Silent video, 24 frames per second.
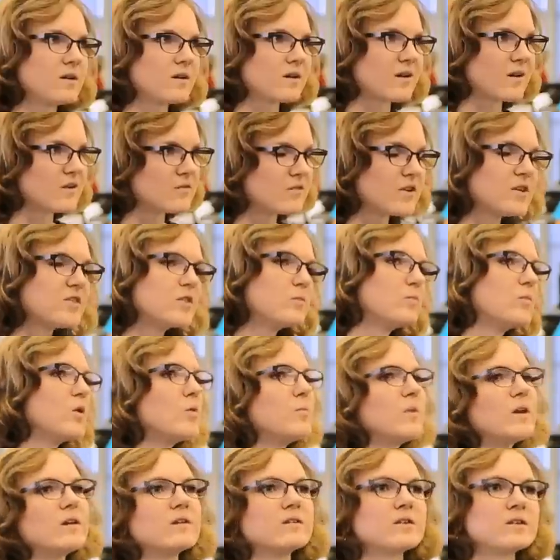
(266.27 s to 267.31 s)
kind of in the
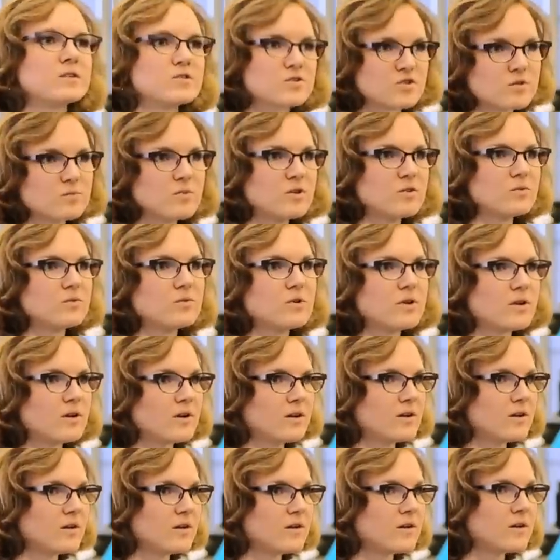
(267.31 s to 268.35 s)
moment contribute
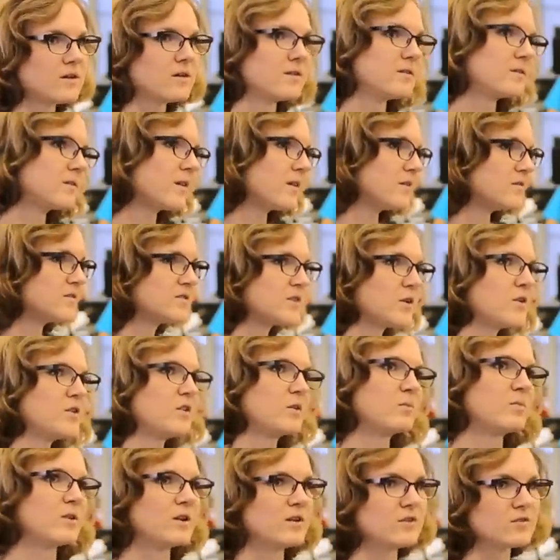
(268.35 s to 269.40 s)
uh, in a kind of
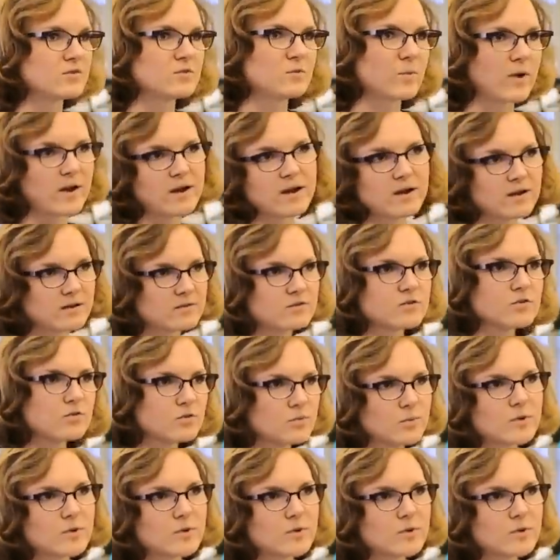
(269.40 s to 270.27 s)
serendipitous way to